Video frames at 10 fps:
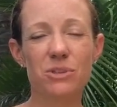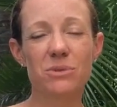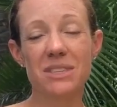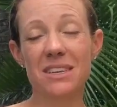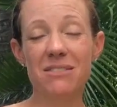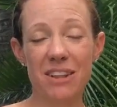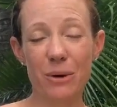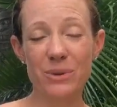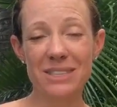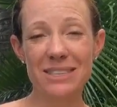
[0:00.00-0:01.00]
receive
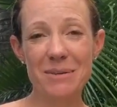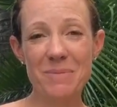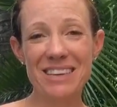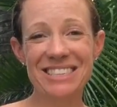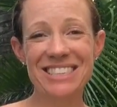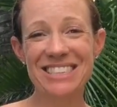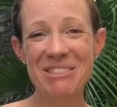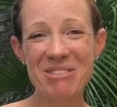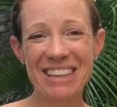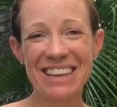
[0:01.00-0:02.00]
that wisdom and to
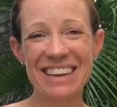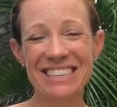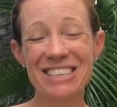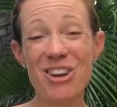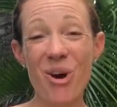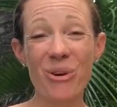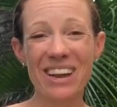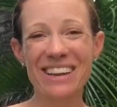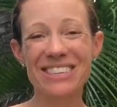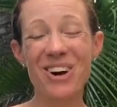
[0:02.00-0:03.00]
sit with it and to know
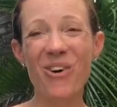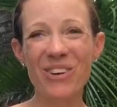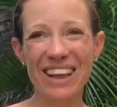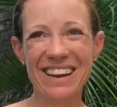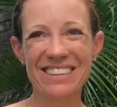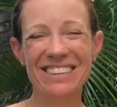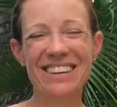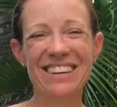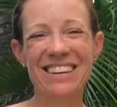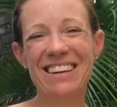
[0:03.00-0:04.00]
it and to own it.
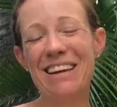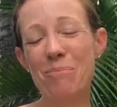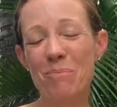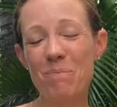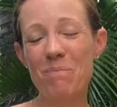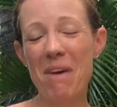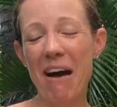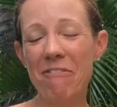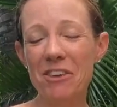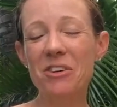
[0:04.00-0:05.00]
And
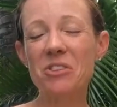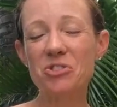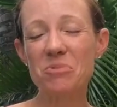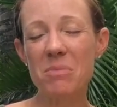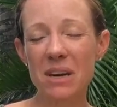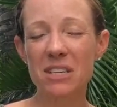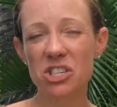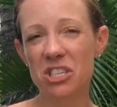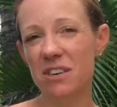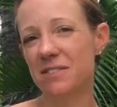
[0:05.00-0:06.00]
I feel tremendous
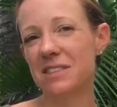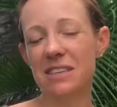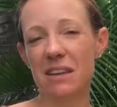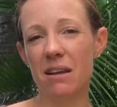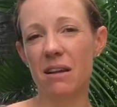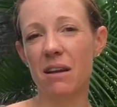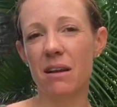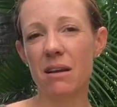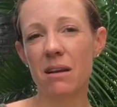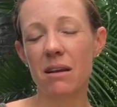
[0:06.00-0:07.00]
shifts in
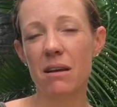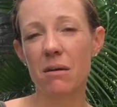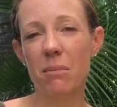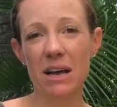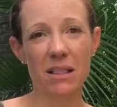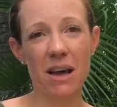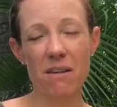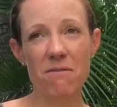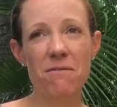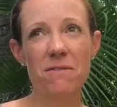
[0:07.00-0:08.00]
my
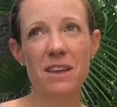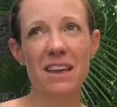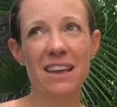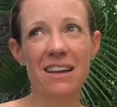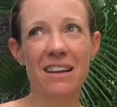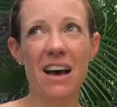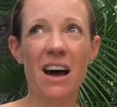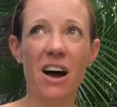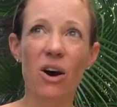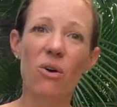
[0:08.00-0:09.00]
life and
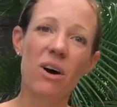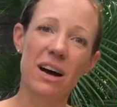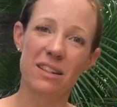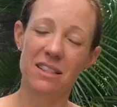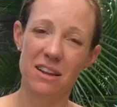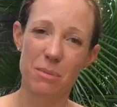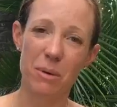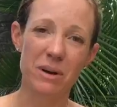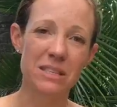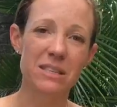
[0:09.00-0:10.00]
how I think
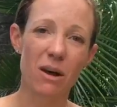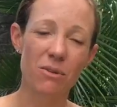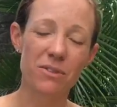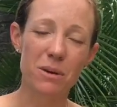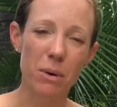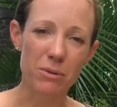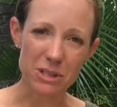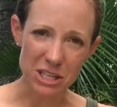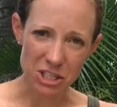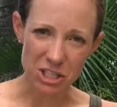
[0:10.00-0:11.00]
about myself in my
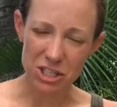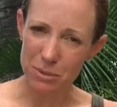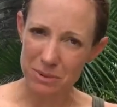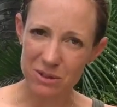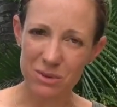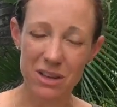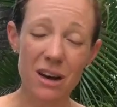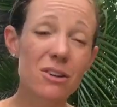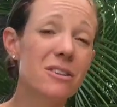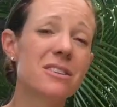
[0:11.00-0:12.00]
relationships with
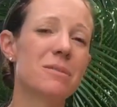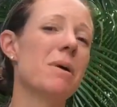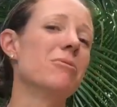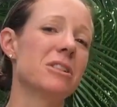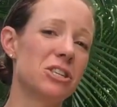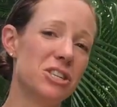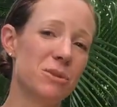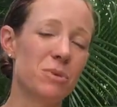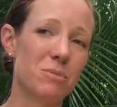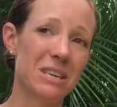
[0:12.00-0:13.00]
others and my
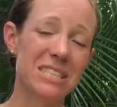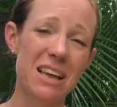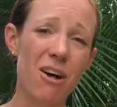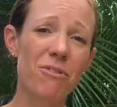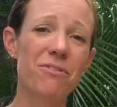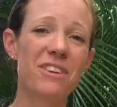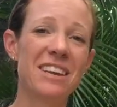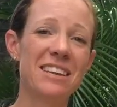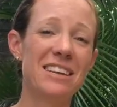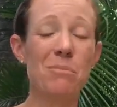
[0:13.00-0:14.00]
relationship with myself
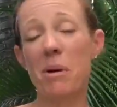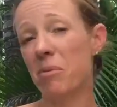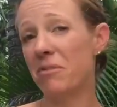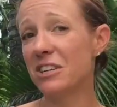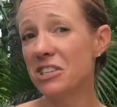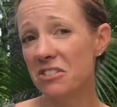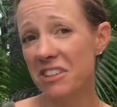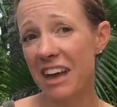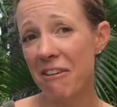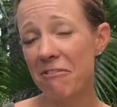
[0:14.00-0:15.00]
in my professional
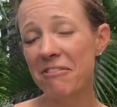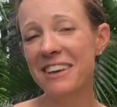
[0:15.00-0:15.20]
life.